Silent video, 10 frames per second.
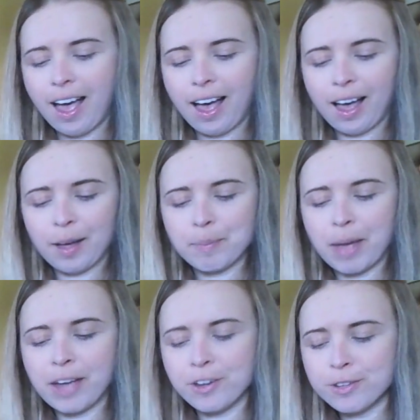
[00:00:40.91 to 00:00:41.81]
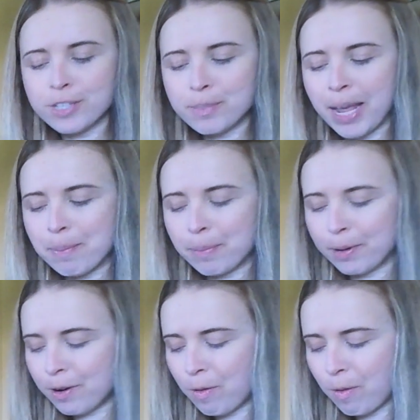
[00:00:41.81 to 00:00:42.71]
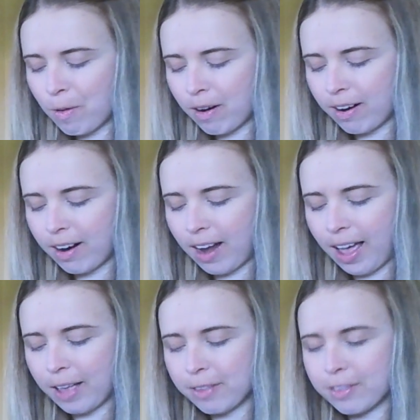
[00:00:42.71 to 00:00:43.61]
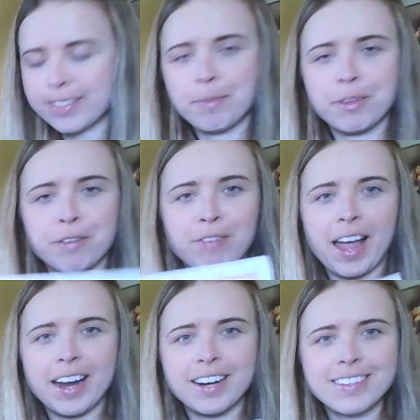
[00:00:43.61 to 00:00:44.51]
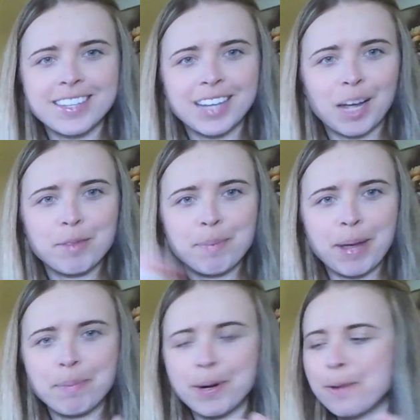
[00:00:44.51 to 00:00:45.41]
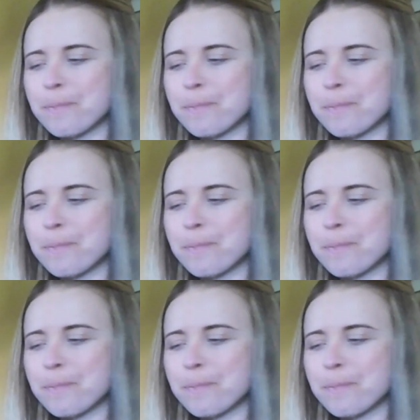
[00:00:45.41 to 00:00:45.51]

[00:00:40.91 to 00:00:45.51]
a newspaper or some of the flyers that come in the paper,